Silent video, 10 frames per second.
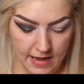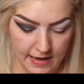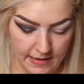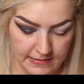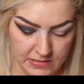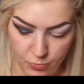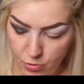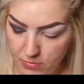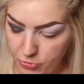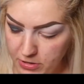And
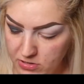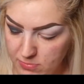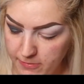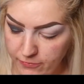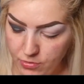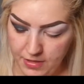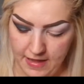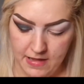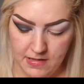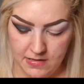what I'm going to do before
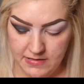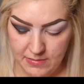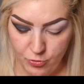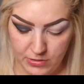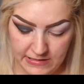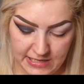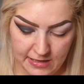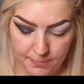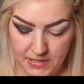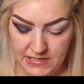that is I'm going to
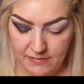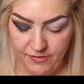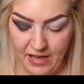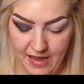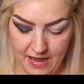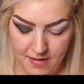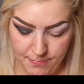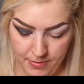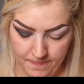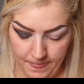take a piece of
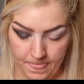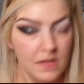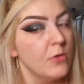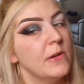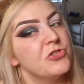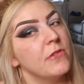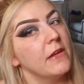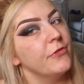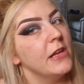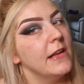tape, which will
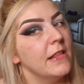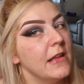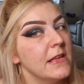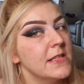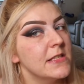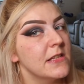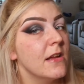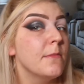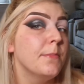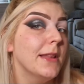give you this
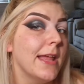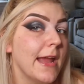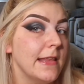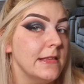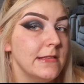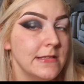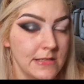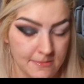blend